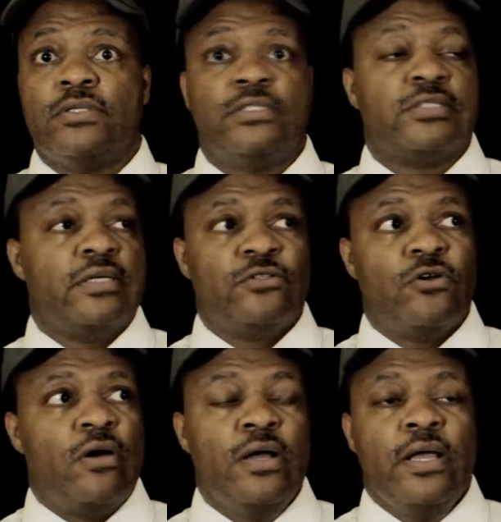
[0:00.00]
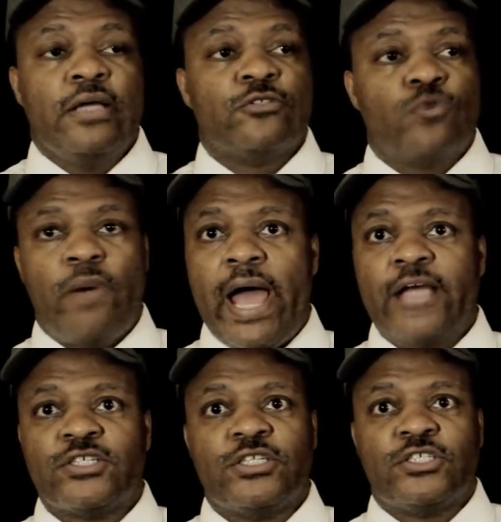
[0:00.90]
And just, you know, because when my
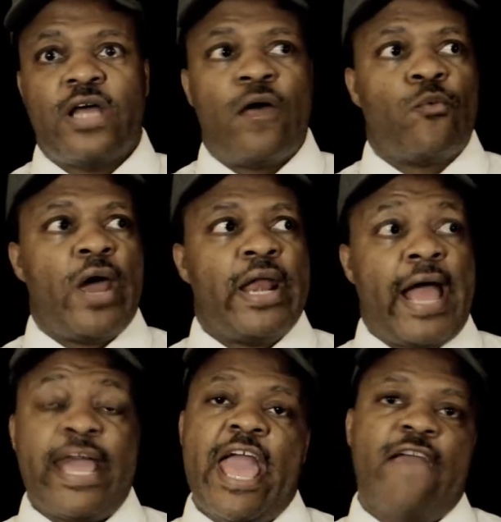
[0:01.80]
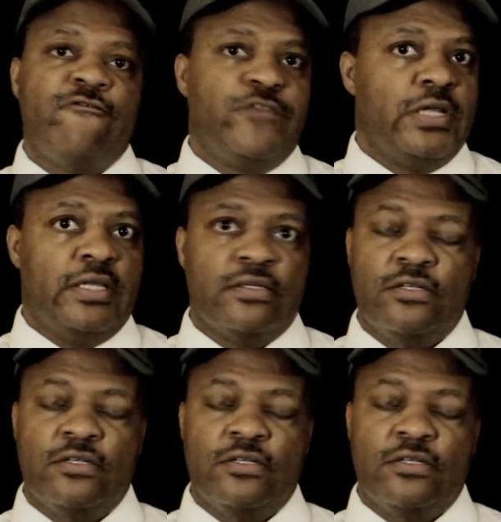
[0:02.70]
action is not right, I can't feel it.